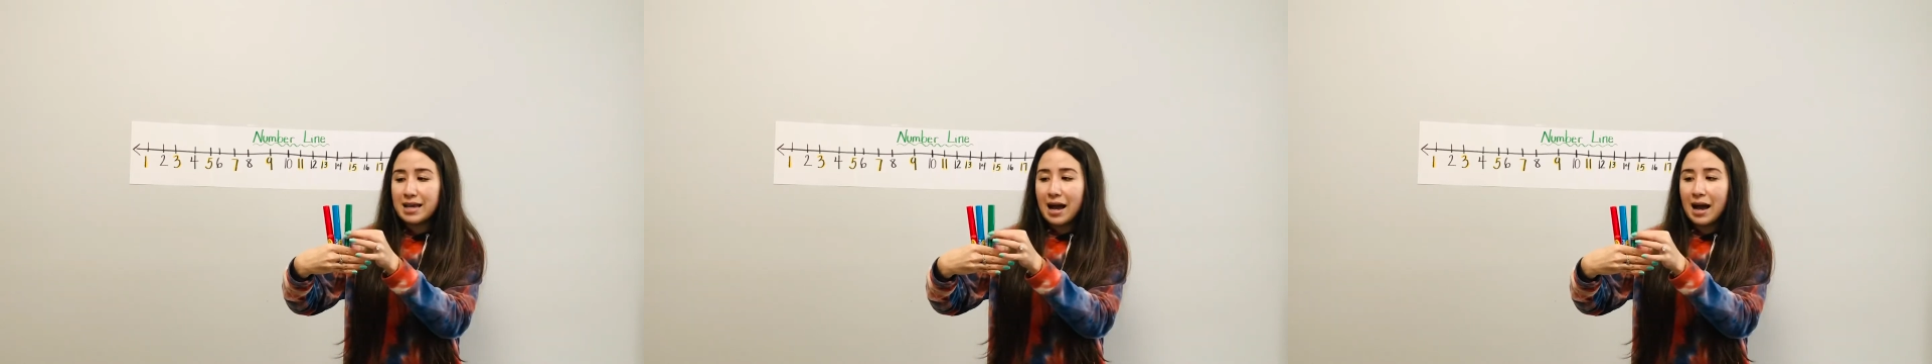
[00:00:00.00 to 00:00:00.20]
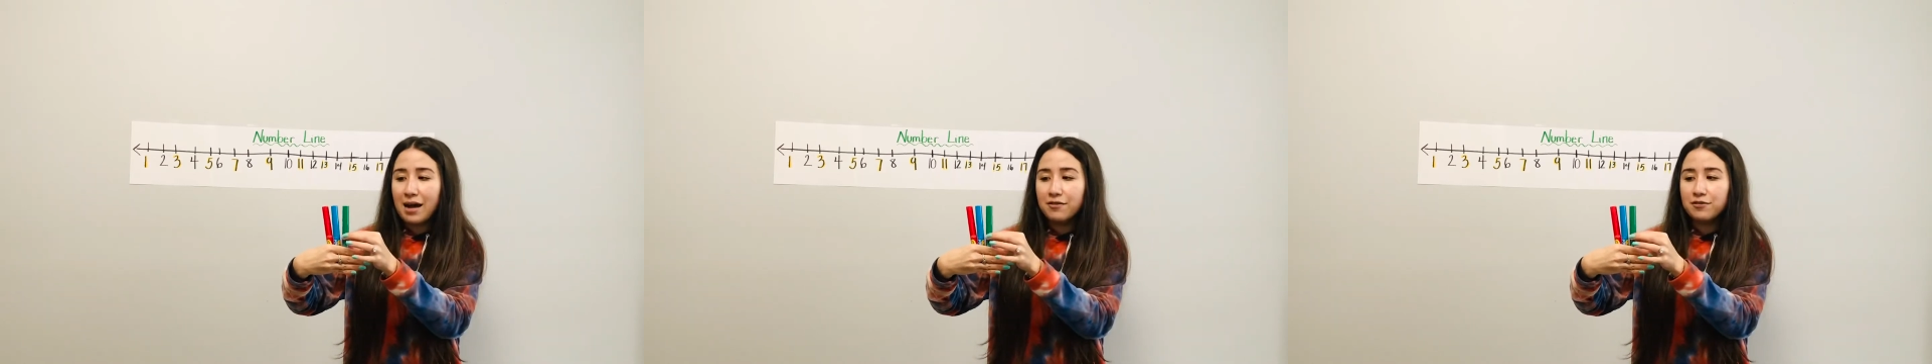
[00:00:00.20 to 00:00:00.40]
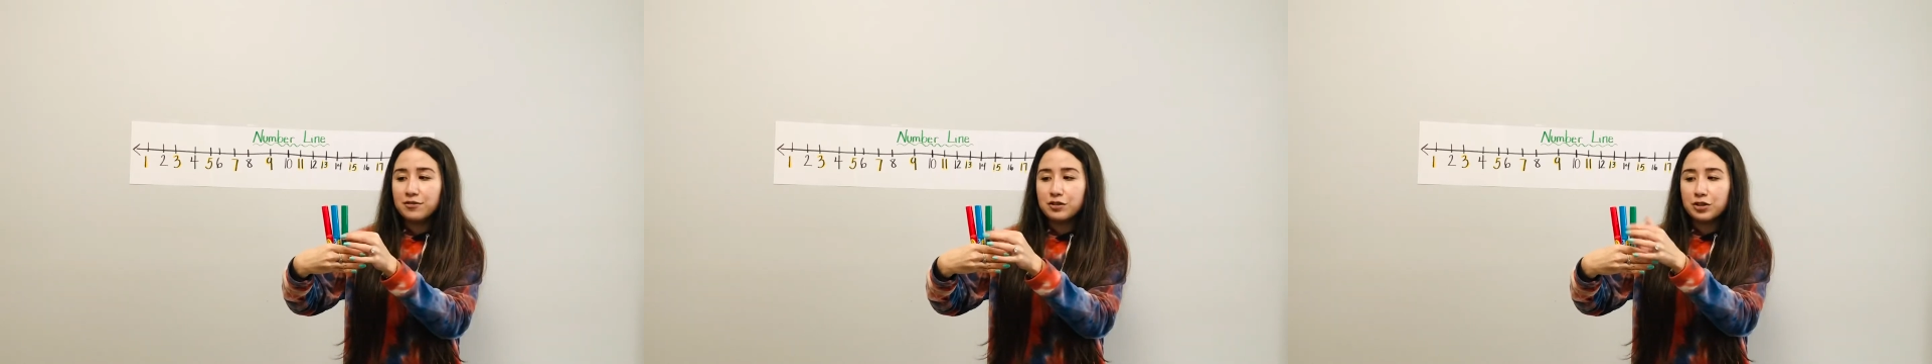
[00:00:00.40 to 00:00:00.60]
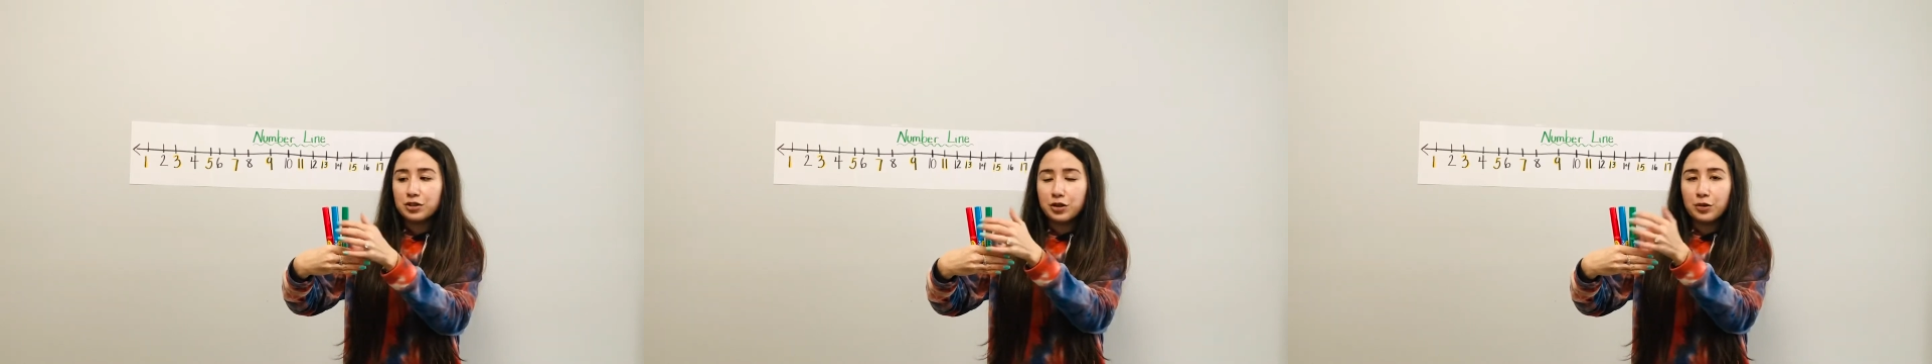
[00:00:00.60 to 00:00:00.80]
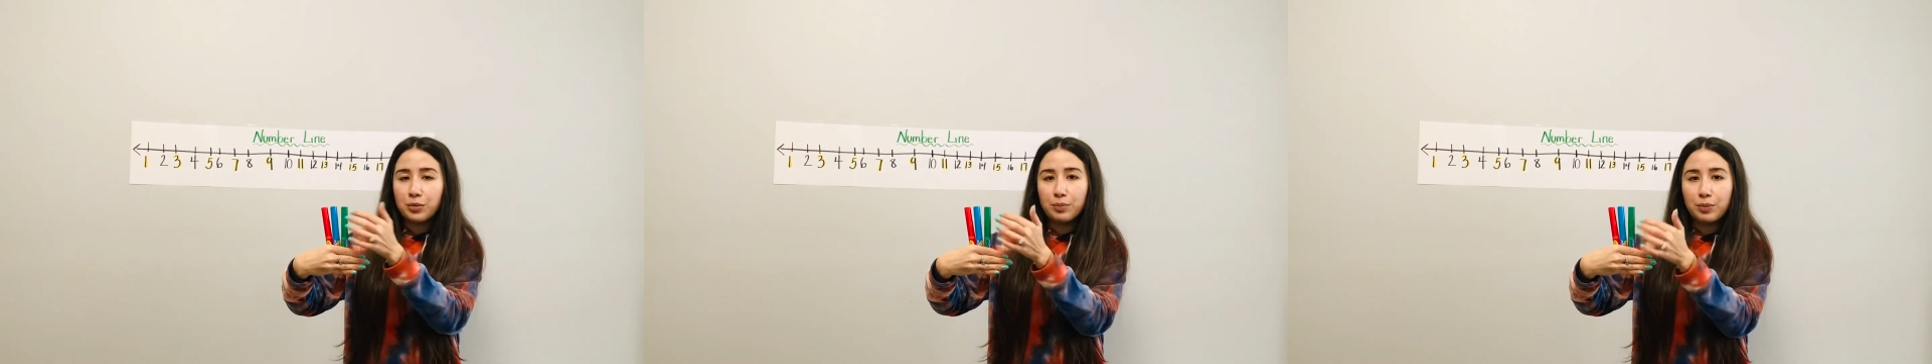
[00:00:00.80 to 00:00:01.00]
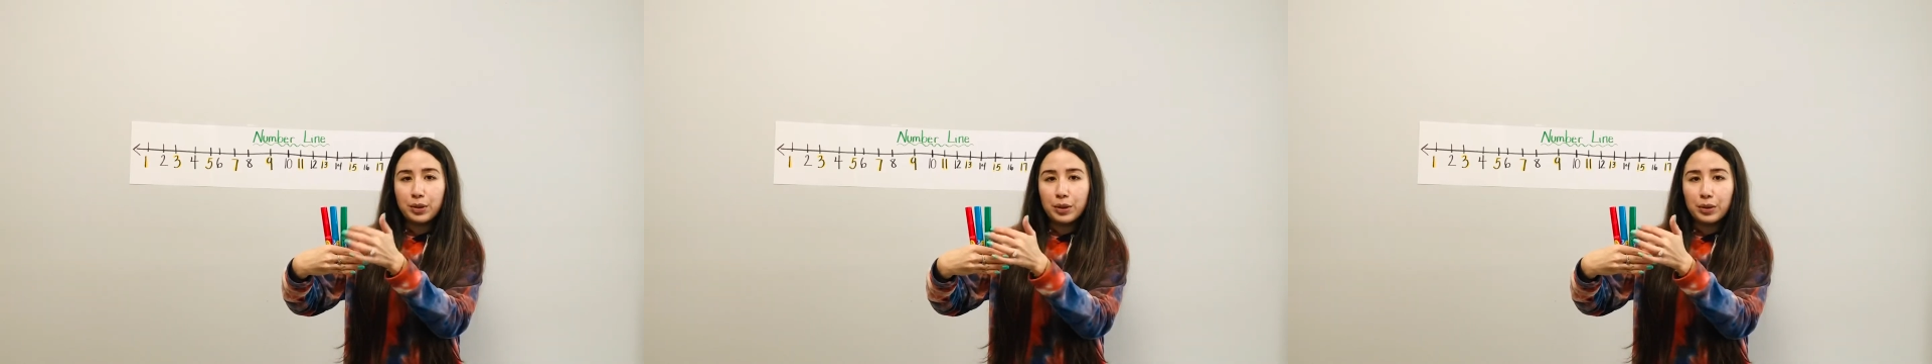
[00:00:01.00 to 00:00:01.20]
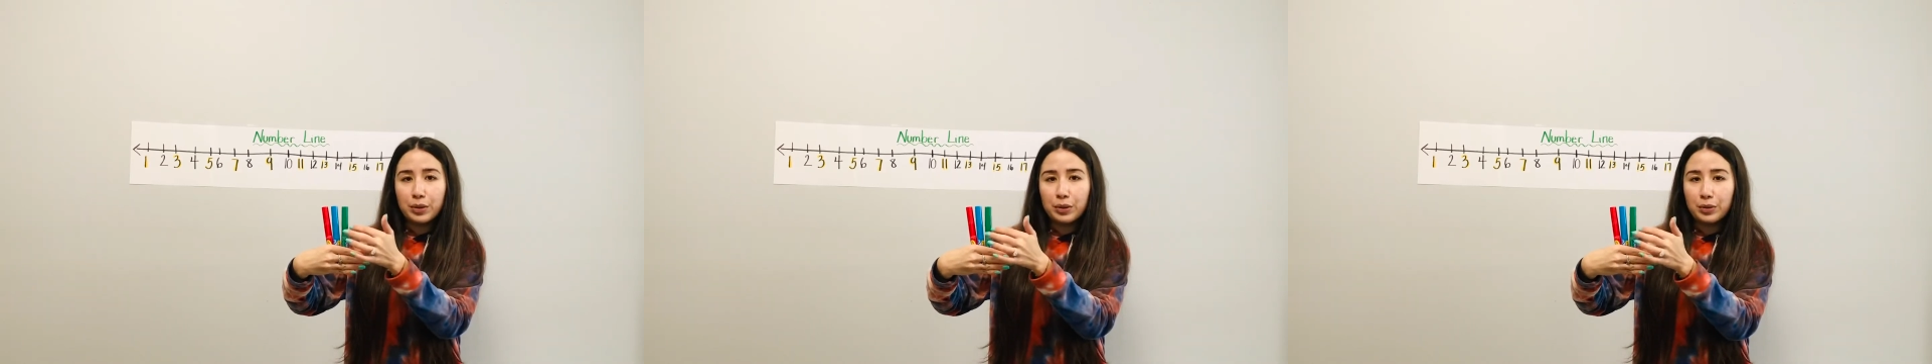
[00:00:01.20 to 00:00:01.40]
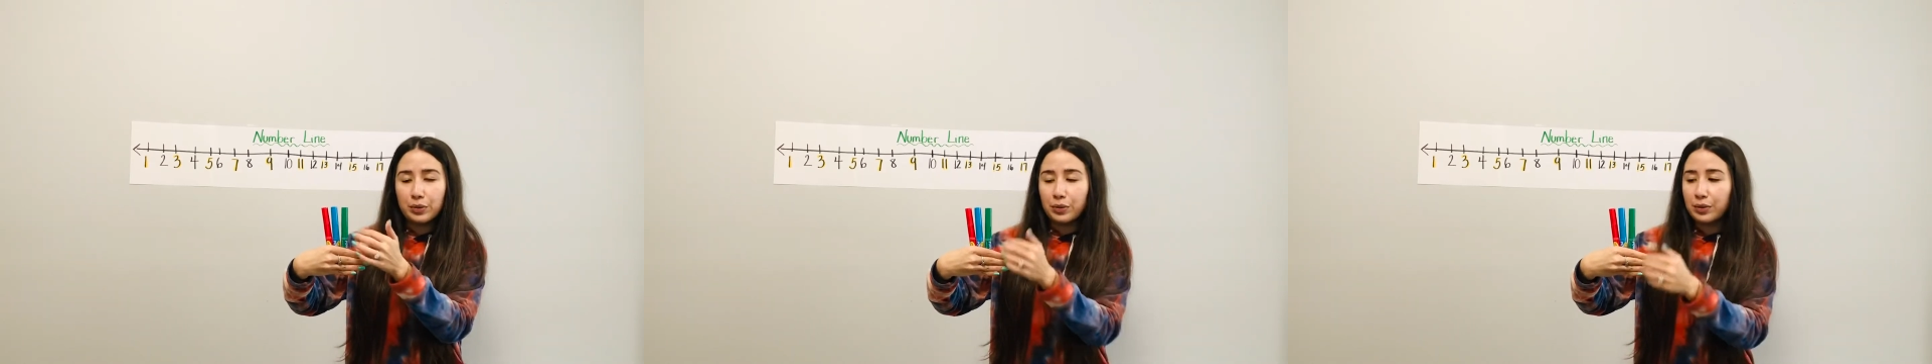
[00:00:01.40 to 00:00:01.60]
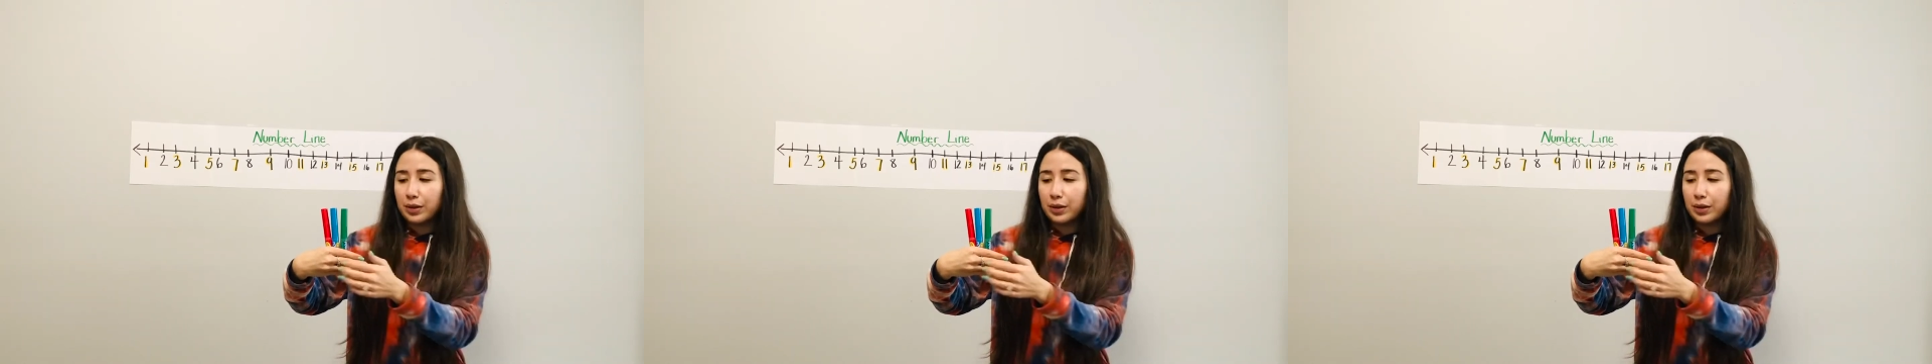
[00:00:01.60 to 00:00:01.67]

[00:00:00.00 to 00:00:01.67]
after blue.